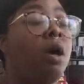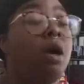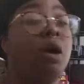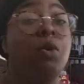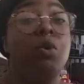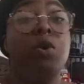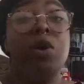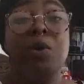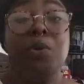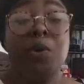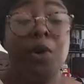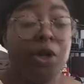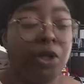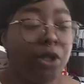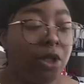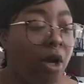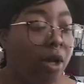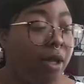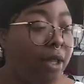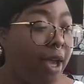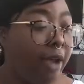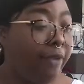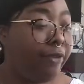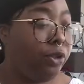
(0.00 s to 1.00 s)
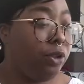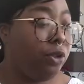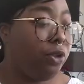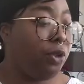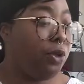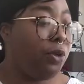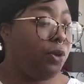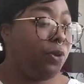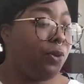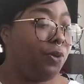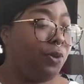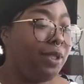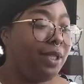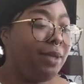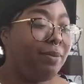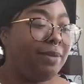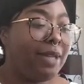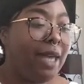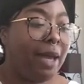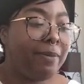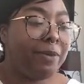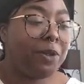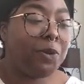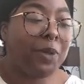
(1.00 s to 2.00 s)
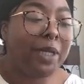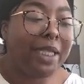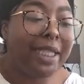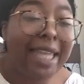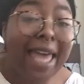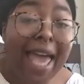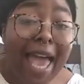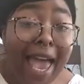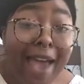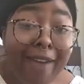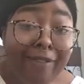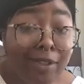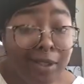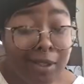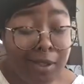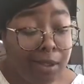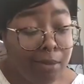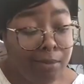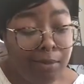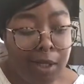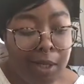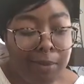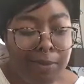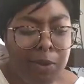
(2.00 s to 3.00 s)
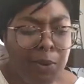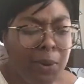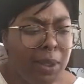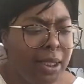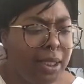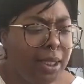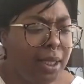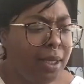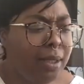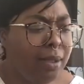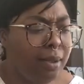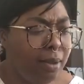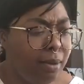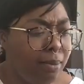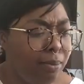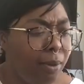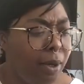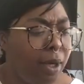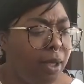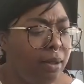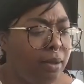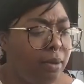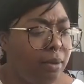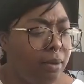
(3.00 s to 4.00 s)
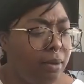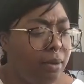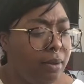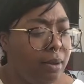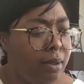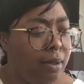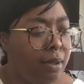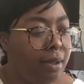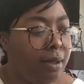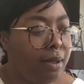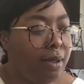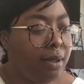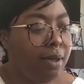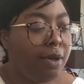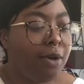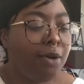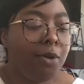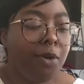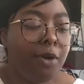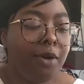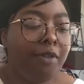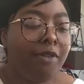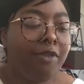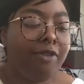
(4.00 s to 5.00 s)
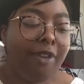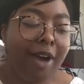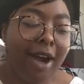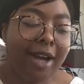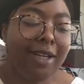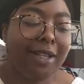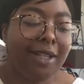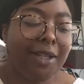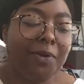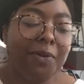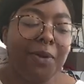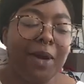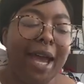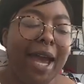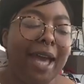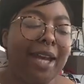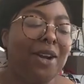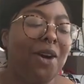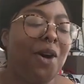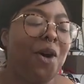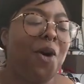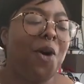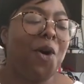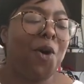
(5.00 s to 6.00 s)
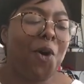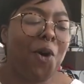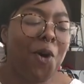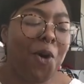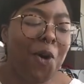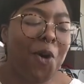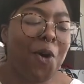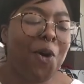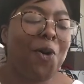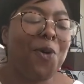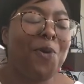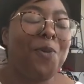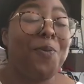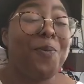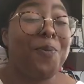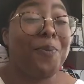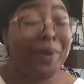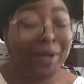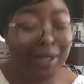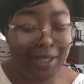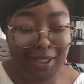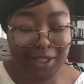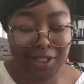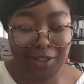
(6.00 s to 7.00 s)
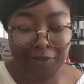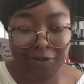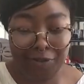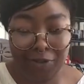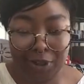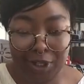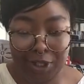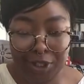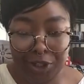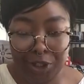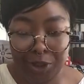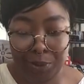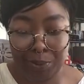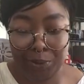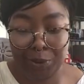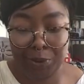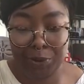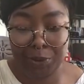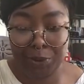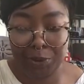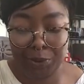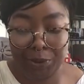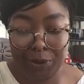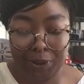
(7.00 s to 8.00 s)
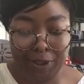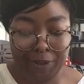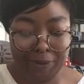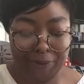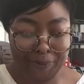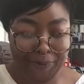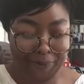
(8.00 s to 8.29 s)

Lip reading: We worked all afternoon. Sometimes we laughed and sometimes we didn't. But finally, we had a whole bunch of friendship rules.